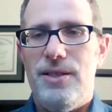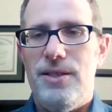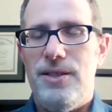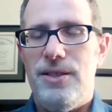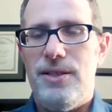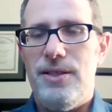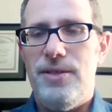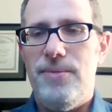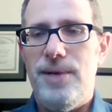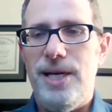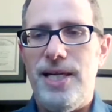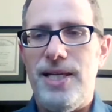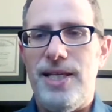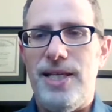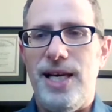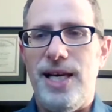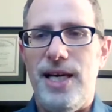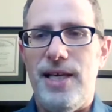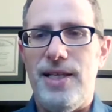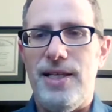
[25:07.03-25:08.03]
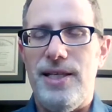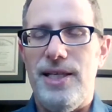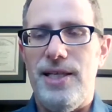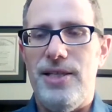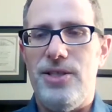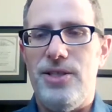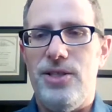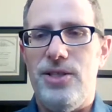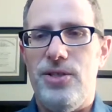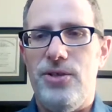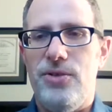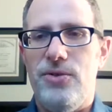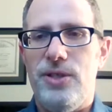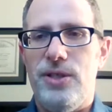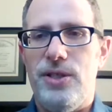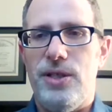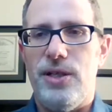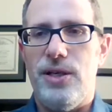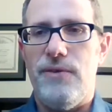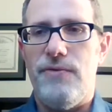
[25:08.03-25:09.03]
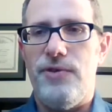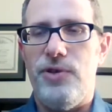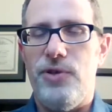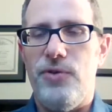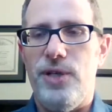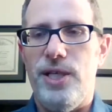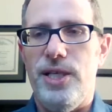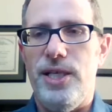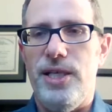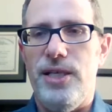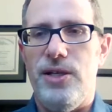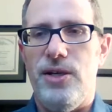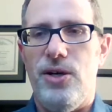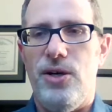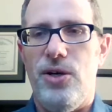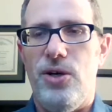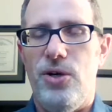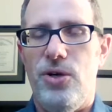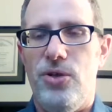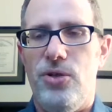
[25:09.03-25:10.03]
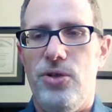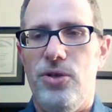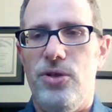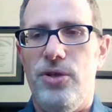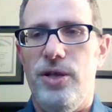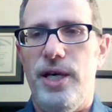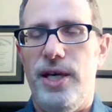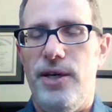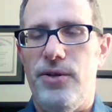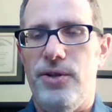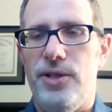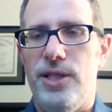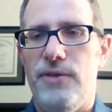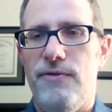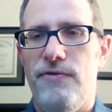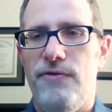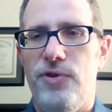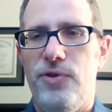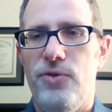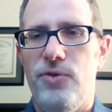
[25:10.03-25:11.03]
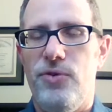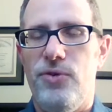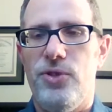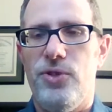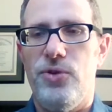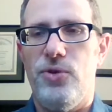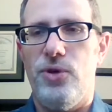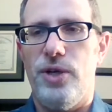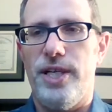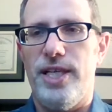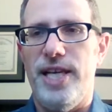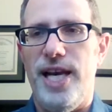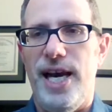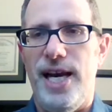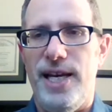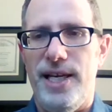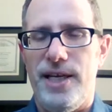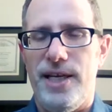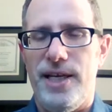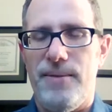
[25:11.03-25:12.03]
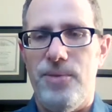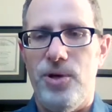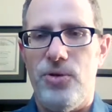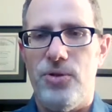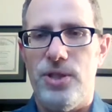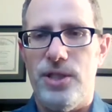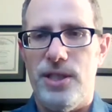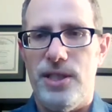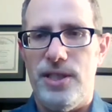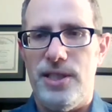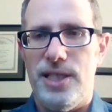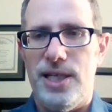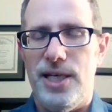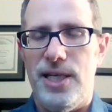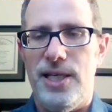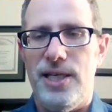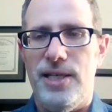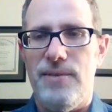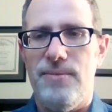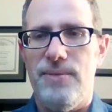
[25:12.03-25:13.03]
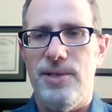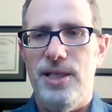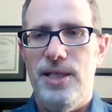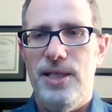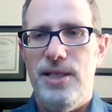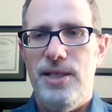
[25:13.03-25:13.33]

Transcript: you might not need to, if you eat whole healthy foods, organic most of the time.